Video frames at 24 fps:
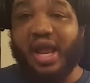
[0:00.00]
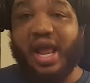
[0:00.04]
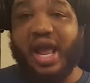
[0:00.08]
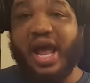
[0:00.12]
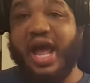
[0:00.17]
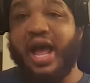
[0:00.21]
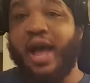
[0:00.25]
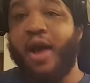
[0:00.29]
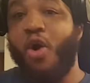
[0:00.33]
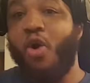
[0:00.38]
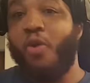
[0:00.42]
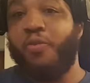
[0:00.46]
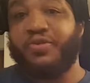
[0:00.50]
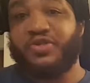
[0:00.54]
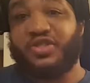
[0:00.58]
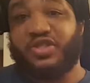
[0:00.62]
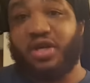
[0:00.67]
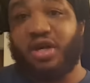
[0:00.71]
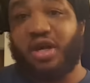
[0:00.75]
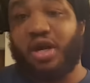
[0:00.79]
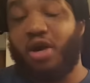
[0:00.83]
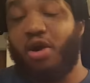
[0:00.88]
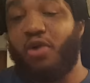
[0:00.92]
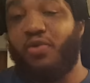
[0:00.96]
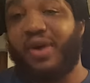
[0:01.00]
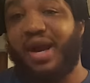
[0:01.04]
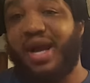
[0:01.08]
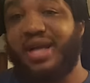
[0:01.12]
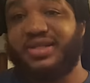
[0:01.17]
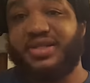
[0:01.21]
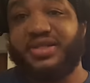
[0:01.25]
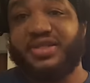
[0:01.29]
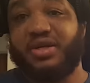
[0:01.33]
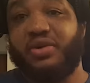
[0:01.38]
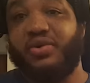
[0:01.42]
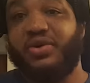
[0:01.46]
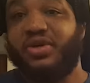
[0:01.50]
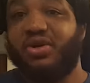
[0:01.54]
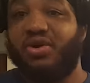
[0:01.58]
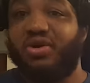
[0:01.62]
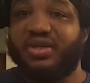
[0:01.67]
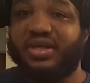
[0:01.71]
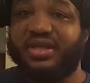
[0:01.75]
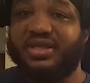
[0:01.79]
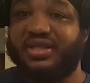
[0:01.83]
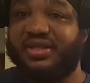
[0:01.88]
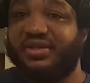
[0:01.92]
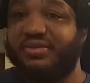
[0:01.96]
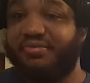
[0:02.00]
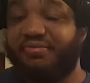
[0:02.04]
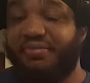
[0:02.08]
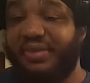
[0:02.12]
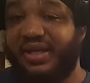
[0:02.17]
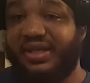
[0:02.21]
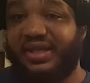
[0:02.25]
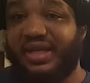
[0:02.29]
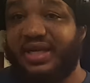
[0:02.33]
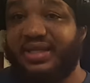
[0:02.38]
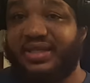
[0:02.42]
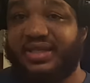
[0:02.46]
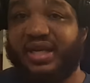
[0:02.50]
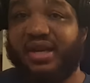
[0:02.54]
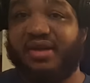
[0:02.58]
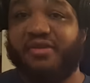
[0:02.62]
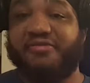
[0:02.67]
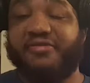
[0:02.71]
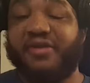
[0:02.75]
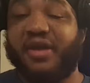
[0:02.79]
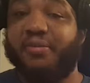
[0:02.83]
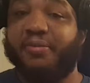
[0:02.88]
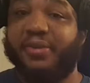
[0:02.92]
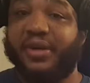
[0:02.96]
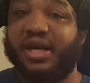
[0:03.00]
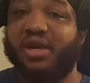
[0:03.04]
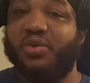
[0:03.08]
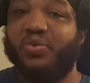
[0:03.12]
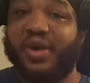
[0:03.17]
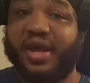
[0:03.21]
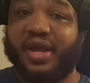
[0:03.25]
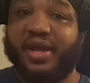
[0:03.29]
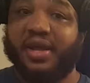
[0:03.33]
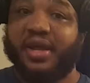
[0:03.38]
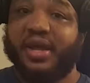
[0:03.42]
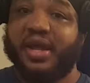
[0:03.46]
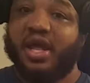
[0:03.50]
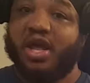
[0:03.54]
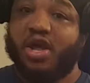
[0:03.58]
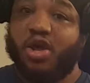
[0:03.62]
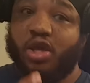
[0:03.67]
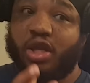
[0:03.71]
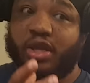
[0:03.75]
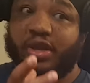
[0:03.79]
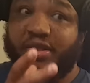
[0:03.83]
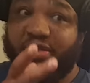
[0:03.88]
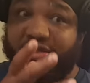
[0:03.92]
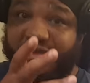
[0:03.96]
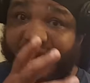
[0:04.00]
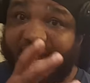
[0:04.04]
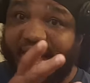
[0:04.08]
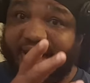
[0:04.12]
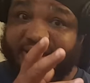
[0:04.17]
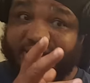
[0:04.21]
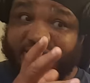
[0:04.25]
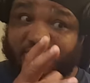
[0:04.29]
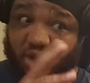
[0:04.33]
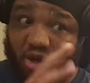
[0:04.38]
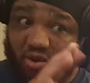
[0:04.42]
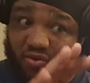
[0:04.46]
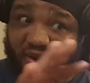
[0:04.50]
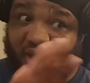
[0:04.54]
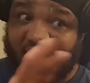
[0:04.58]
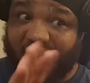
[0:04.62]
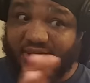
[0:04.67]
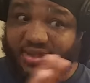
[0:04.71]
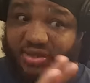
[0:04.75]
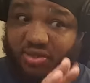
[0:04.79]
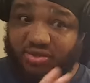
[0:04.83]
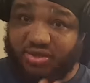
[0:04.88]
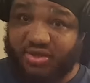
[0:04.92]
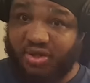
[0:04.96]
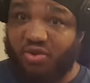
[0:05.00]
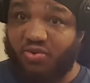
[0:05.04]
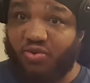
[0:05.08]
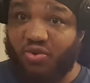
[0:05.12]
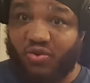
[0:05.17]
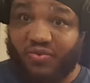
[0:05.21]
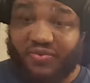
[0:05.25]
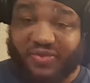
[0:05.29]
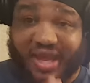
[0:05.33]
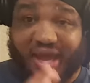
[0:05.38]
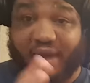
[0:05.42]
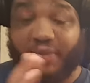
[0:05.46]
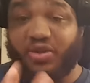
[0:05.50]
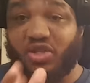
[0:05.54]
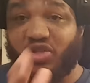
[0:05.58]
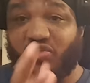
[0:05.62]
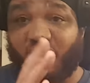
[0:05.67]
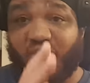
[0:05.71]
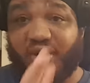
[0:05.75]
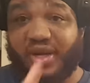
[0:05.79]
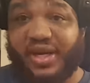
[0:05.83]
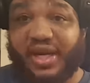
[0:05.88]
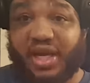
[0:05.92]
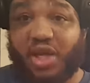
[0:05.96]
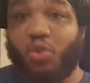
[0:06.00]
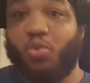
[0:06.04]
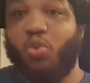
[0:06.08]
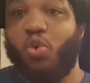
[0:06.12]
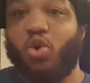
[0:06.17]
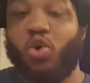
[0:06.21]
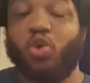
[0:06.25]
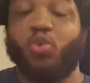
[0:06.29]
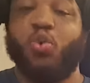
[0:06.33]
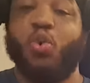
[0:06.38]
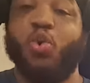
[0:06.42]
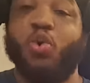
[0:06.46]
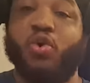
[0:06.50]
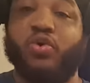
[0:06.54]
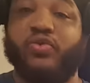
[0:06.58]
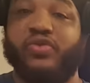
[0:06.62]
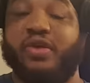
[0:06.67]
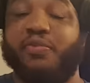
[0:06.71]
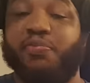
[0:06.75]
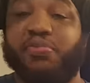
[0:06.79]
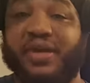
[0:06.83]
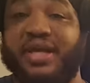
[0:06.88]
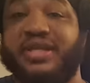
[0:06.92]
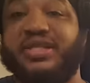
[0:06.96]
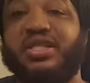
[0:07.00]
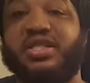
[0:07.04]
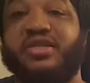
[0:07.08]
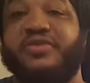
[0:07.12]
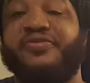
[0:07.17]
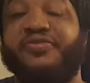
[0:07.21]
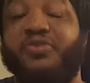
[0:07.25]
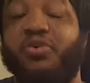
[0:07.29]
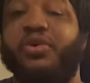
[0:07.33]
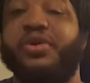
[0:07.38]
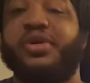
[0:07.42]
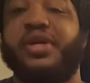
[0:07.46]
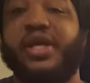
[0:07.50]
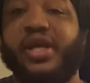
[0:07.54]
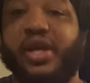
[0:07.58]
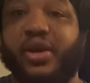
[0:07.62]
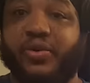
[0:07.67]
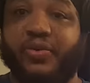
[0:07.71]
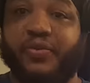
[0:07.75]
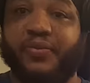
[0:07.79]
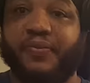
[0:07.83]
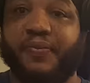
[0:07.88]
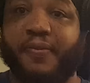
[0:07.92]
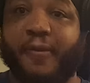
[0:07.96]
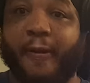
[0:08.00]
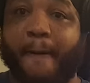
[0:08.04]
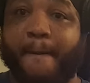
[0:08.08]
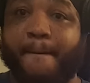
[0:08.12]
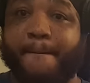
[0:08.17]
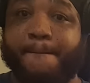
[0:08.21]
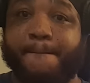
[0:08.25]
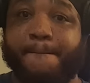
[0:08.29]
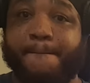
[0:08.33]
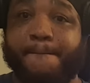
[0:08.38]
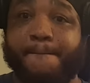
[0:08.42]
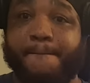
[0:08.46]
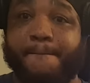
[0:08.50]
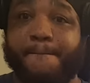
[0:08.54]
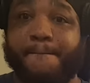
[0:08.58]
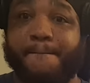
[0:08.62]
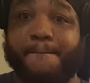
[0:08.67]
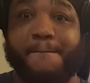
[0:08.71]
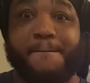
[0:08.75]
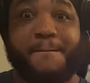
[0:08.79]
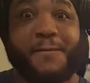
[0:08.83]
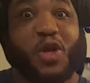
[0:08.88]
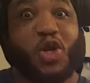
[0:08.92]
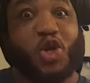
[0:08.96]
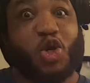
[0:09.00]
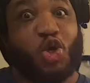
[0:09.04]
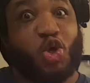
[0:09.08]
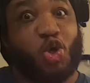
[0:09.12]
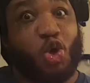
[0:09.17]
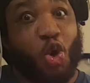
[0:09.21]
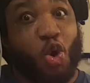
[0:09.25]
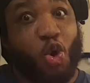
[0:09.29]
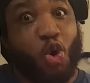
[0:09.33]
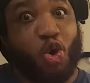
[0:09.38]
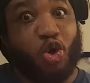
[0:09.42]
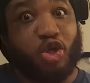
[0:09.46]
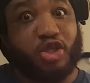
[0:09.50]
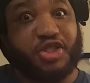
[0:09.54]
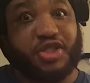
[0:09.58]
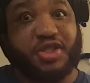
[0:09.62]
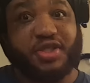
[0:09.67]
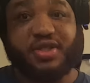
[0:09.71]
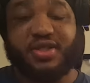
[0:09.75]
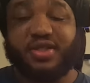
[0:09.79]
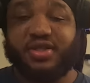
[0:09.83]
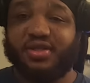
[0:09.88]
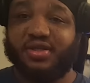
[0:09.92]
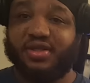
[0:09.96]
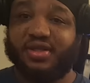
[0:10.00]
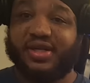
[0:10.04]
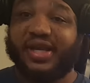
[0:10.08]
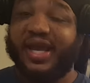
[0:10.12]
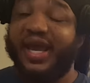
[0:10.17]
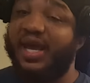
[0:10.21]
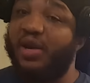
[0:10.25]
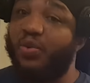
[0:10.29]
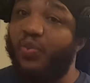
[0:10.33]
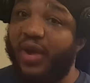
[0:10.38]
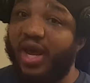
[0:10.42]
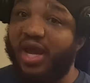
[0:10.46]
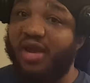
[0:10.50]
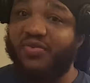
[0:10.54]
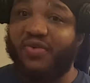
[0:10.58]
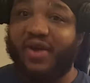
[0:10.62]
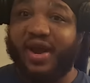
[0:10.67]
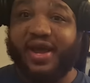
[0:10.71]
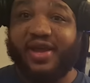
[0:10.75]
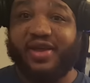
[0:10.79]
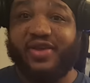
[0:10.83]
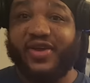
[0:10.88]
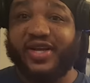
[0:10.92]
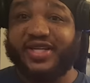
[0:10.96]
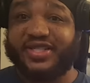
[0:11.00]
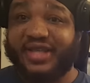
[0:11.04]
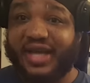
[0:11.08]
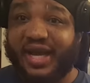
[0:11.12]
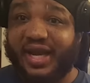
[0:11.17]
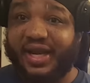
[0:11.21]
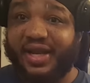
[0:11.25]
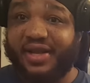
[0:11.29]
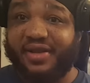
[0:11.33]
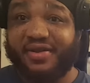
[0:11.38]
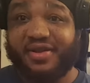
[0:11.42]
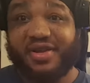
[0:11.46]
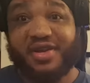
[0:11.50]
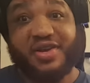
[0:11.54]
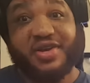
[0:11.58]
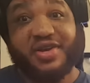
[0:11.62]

I hope Horizon Zero Dawn doesn't meet that same fate. But anyway, that's Horizon Zero. That was running in quote unquote on the PlayStation 4 Neo. Gorgeous. Can't wait, right? You excited?